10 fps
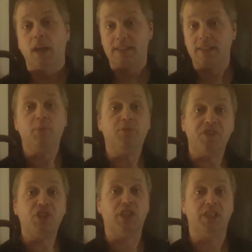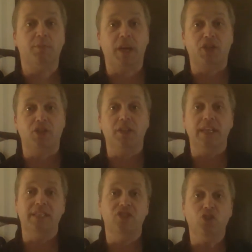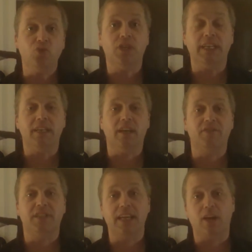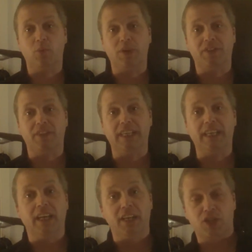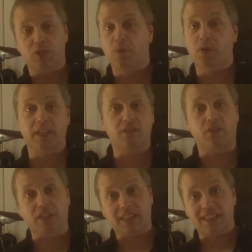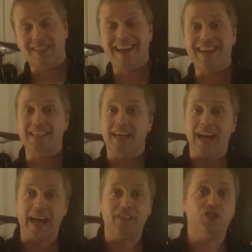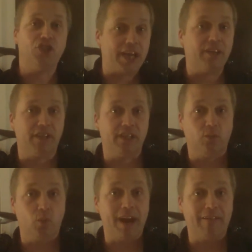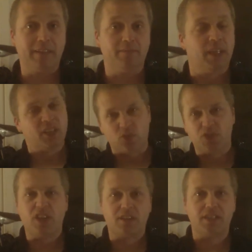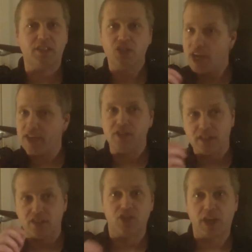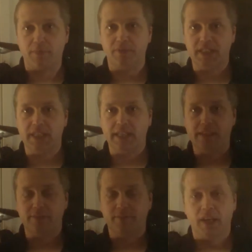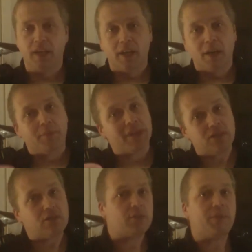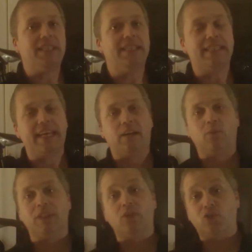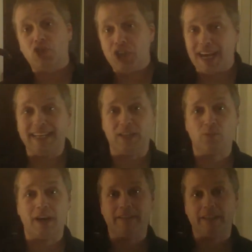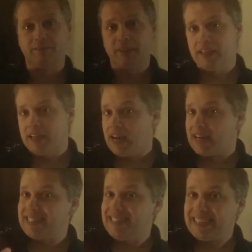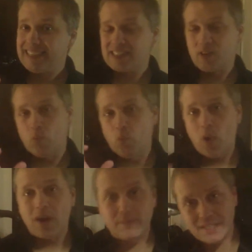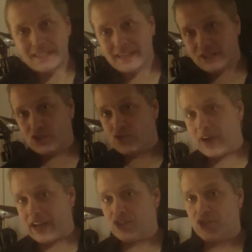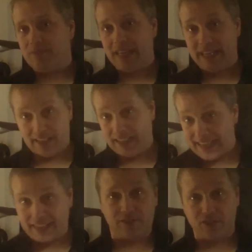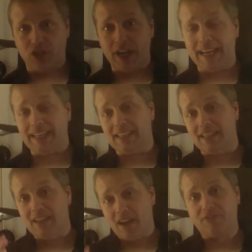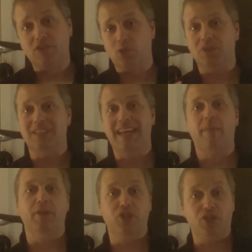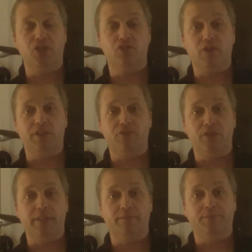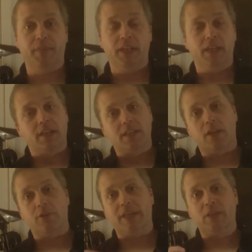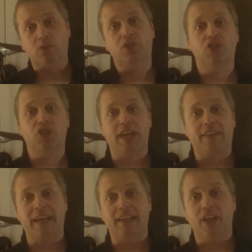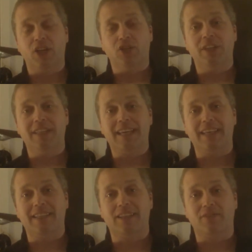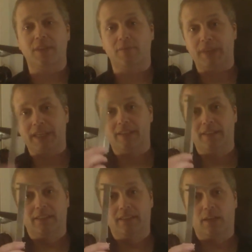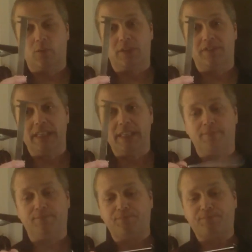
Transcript: A simple visual inspection is usually enough to tell whether the sprockets on the cassette and your chain rings are wearing. You'll start to see changes in the shape of the teeth. But it's not so easy to tell whether your chain is wearing. As little as a 1% stretch in the length of the chain is enough to cause damage to your drivetrain. So in order to check that, you need to get yourself something like one of these.